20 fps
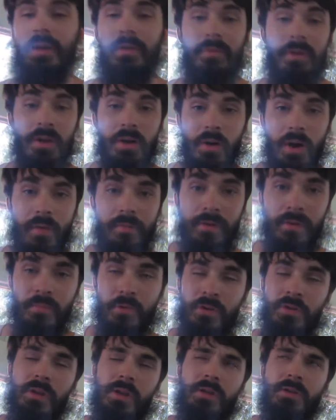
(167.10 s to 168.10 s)
don't have any
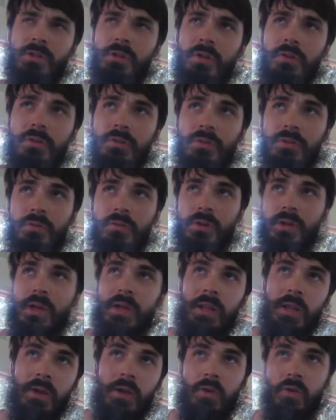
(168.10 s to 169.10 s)
more, then I'll just go to the store and
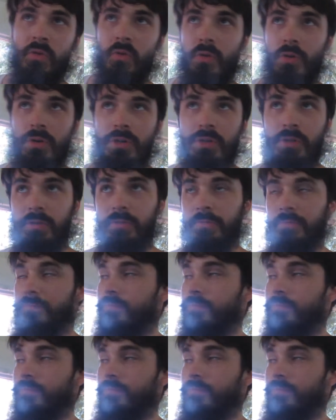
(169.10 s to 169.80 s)
get like a quart or 2.